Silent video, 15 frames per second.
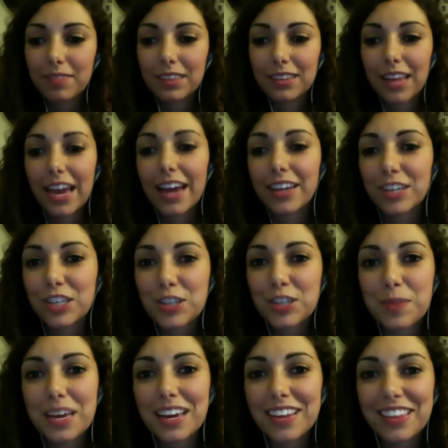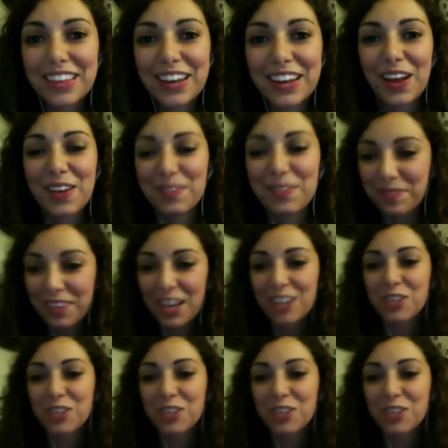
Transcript: land to me that I